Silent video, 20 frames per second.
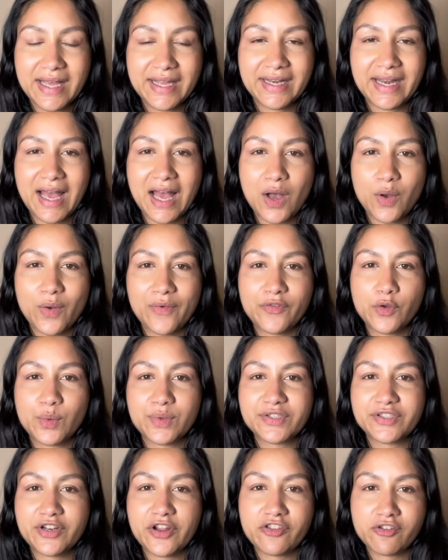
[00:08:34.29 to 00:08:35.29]
Now, if you
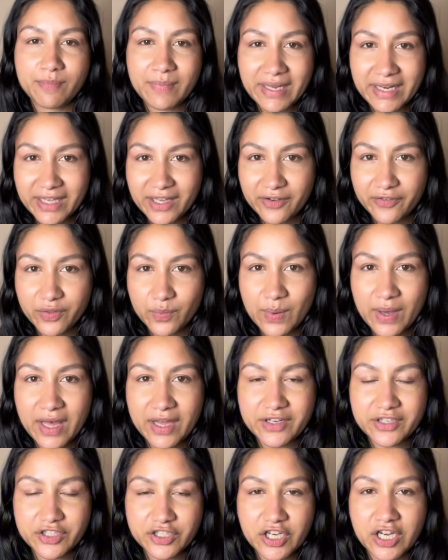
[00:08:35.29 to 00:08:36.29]
want to know the meaning of the
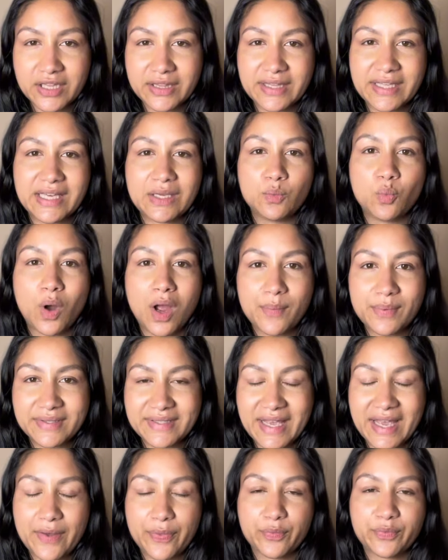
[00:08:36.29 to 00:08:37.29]
word shanti, why we
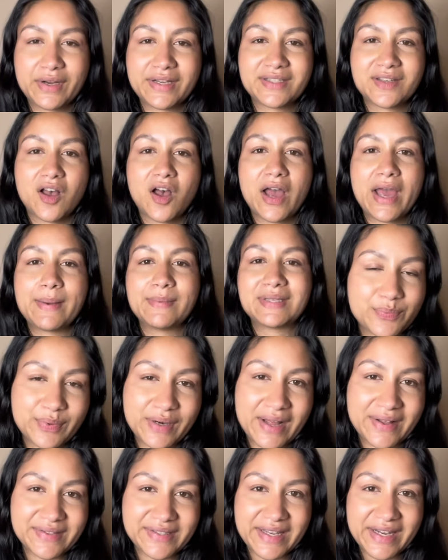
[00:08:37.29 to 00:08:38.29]
say it 3 times,
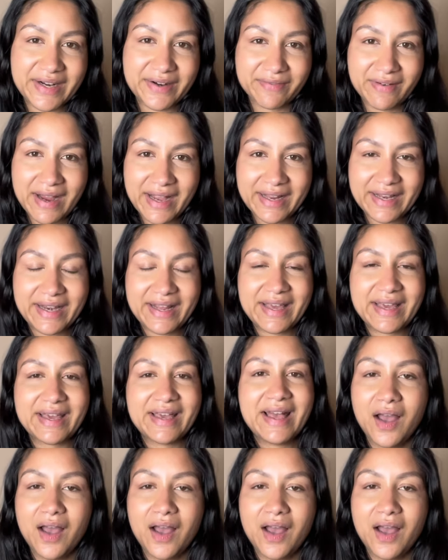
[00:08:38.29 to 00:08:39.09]
pronounce it correctly,